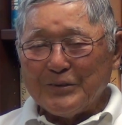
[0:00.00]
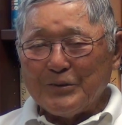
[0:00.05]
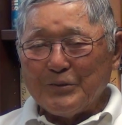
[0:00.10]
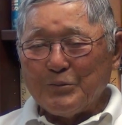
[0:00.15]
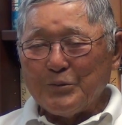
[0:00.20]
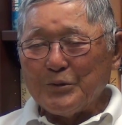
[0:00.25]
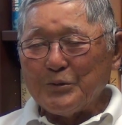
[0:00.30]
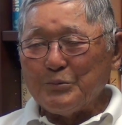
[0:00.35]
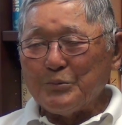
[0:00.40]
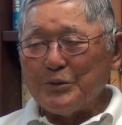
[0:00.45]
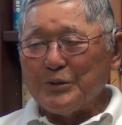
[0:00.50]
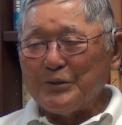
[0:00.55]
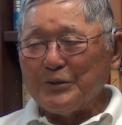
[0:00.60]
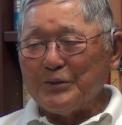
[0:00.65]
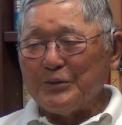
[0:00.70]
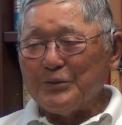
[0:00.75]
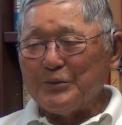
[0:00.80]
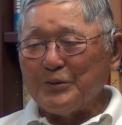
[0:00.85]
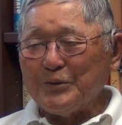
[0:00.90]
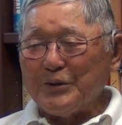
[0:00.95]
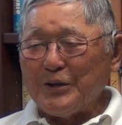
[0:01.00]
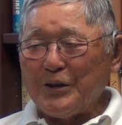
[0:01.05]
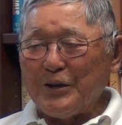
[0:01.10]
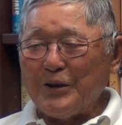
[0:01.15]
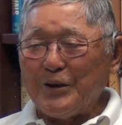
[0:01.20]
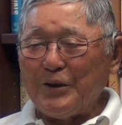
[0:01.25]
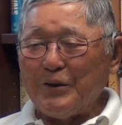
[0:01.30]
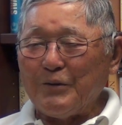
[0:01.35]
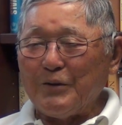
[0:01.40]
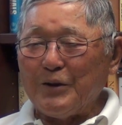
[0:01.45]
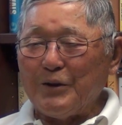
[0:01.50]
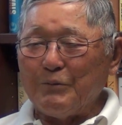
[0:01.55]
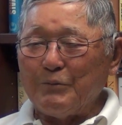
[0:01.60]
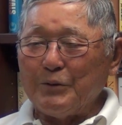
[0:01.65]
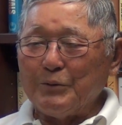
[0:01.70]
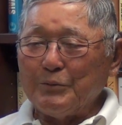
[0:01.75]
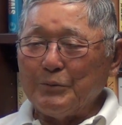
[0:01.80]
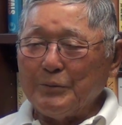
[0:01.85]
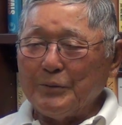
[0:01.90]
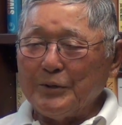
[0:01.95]
when
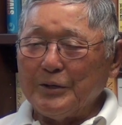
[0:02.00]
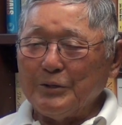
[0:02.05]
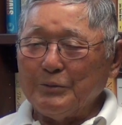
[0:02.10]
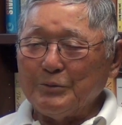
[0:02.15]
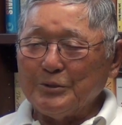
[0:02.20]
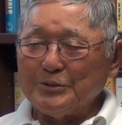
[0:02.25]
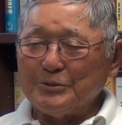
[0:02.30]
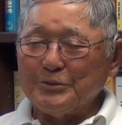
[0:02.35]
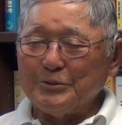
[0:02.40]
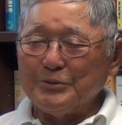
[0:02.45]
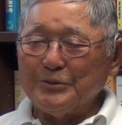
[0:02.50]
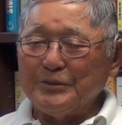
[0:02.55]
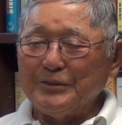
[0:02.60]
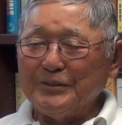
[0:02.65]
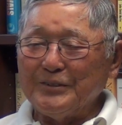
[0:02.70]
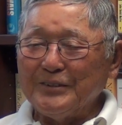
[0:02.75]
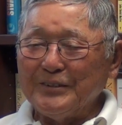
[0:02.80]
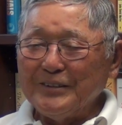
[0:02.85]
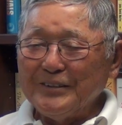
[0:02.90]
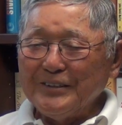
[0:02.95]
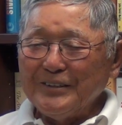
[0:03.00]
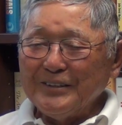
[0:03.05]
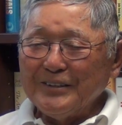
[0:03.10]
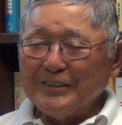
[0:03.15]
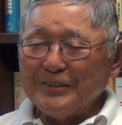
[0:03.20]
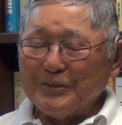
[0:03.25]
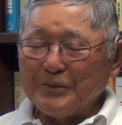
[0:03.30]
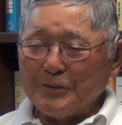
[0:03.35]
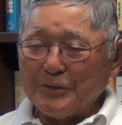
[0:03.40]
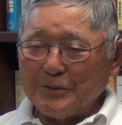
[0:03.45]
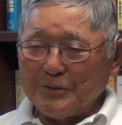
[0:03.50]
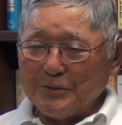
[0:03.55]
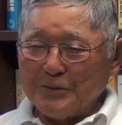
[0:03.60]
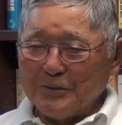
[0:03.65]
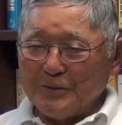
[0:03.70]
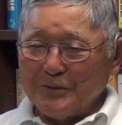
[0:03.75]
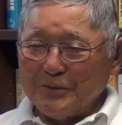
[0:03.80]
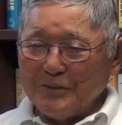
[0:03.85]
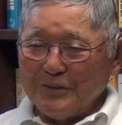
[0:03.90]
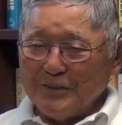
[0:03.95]
everybody was doing
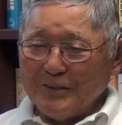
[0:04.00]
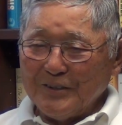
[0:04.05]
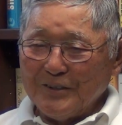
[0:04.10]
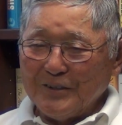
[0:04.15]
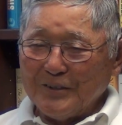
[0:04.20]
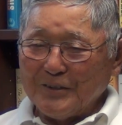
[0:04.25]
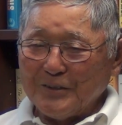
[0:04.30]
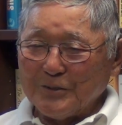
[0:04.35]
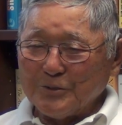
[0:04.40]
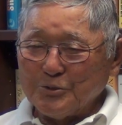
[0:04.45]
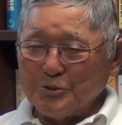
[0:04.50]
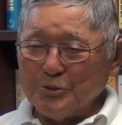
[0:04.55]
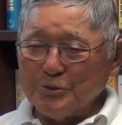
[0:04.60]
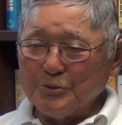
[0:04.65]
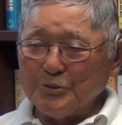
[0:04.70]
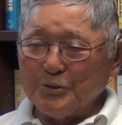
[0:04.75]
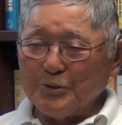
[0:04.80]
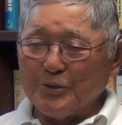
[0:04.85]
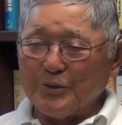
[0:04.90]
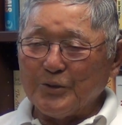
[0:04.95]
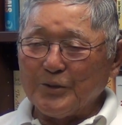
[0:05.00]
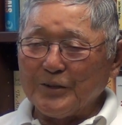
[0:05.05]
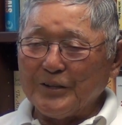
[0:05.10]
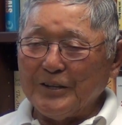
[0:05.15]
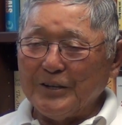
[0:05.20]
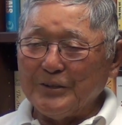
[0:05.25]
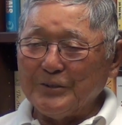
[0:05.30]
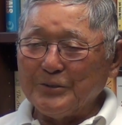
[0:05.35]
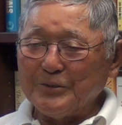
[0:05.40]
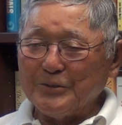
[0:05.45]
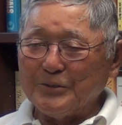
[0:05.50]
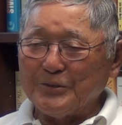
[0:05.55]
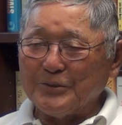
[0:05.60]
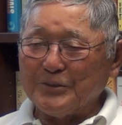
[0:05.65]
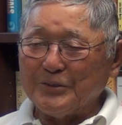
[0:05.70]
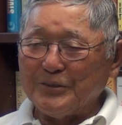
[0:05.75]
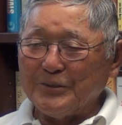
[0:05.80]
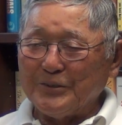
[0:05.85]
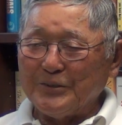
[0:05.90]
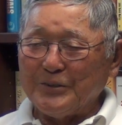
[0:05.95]
judo or kendo,
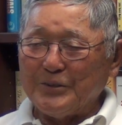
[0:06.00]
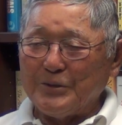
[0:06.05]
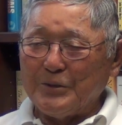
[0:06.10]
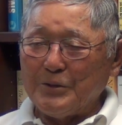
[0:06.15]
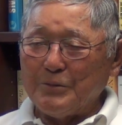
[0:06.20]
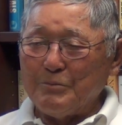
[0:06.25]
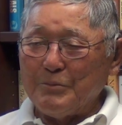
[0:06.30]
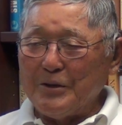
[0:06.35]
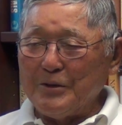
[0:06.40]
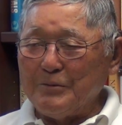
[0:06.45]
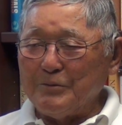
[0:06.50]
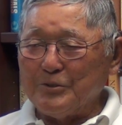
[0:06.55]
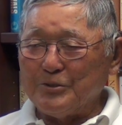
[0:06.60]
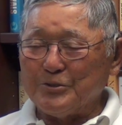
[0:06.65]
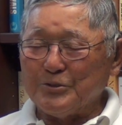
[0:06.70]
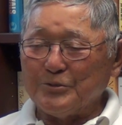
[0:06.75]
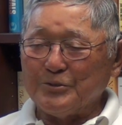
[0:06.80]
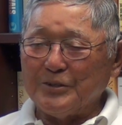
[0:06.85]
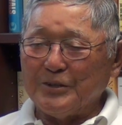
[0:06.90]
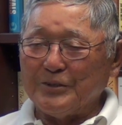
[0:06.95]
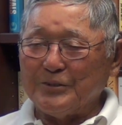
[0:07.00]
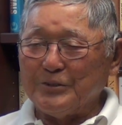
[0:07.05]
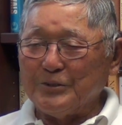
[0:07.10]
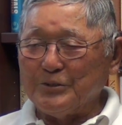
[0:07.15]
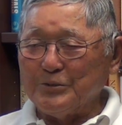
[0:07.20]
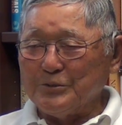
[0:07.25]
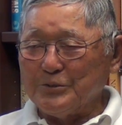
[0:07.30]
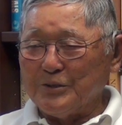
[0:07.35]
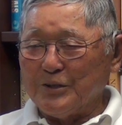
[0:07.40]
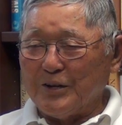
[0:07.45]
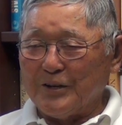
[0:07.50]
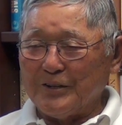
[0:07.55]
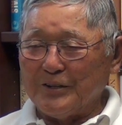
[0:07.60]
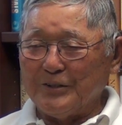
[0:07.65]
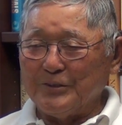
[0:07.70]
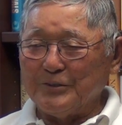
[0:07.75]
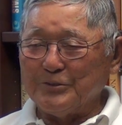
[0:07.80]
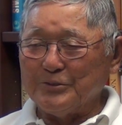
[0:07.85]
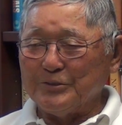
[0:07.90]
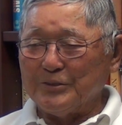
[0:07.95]
they made sure that you got
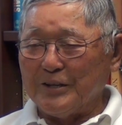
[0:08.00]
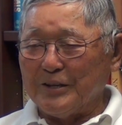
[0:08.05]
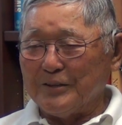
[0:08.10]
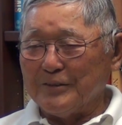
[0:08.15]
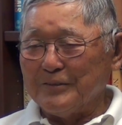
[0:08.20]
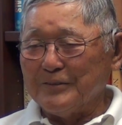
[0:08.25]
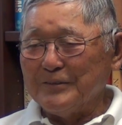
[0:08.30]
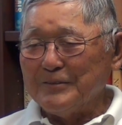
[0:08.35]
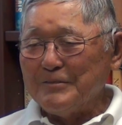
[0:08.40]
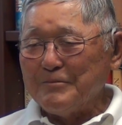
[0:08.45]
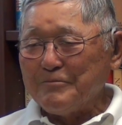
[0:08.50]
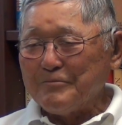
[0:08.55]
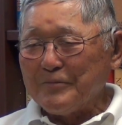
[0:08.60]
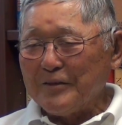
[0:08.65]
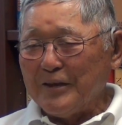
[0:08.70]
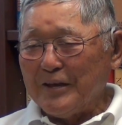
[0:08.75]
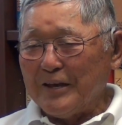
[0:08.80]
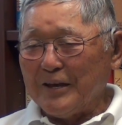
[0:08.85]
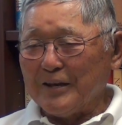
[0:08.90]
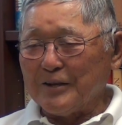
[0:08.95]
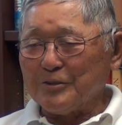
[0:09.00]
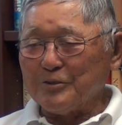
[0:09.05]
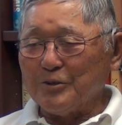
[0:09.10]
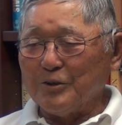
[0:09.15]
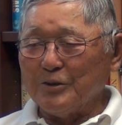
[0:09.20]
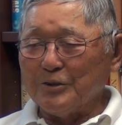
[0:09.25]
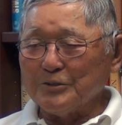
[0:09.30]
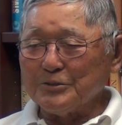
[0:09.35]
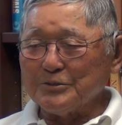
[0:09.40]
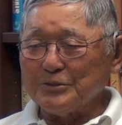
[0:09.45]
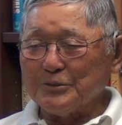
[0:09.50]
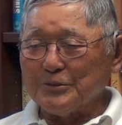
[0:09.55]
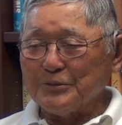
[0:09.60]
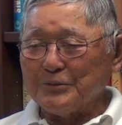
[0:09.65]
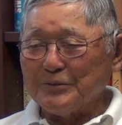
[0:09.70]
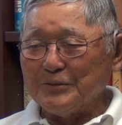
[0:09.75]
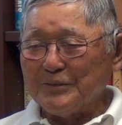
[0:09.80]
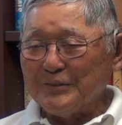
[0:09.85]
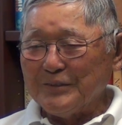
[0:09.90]
into that act also.